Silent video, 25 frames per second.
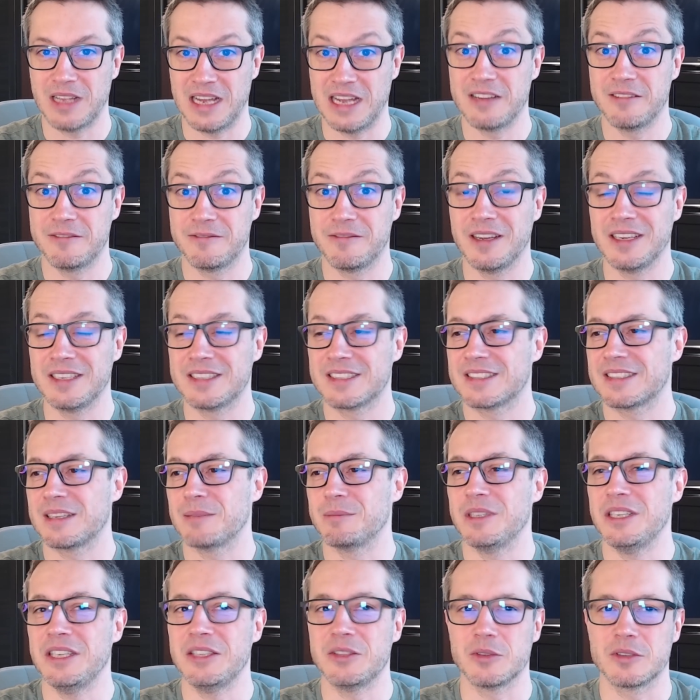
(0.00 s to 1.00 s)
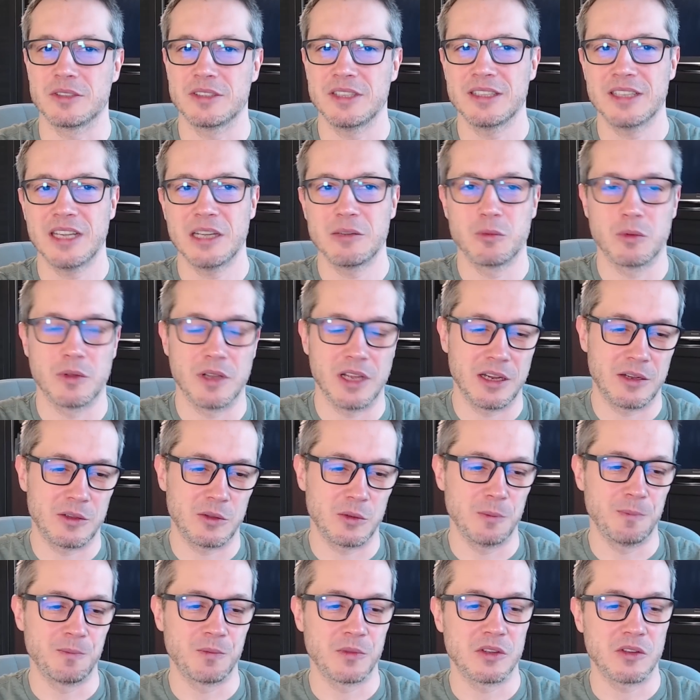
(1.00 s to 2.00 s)
I faced some issues that I would like
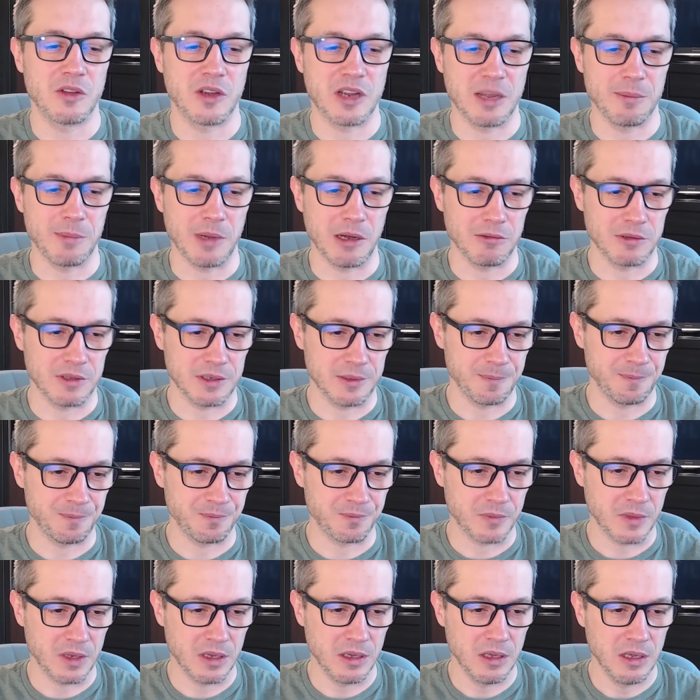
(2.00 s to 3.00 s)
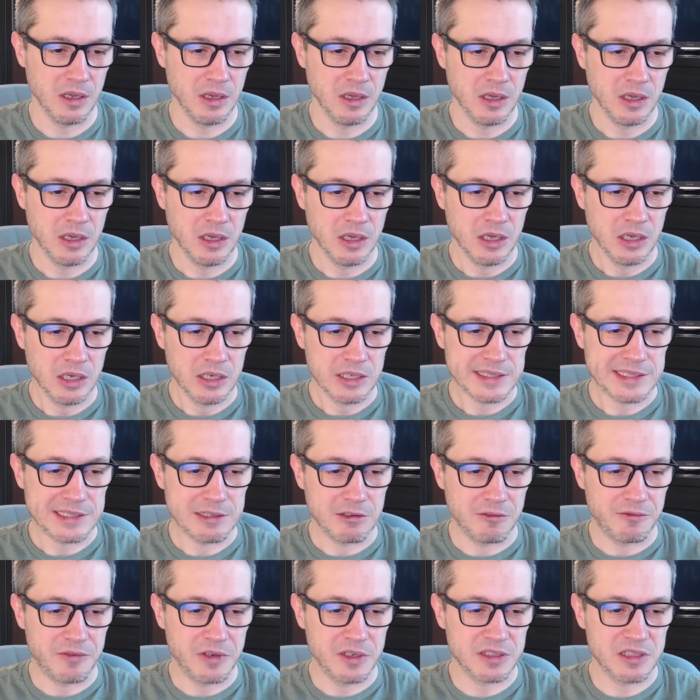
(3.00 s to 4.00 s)
to talk about.
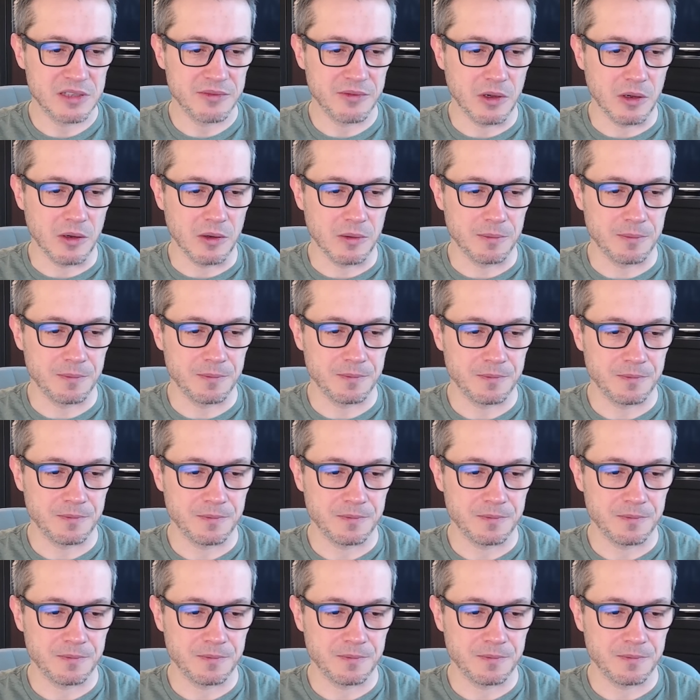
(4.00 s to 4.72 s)
So first of all,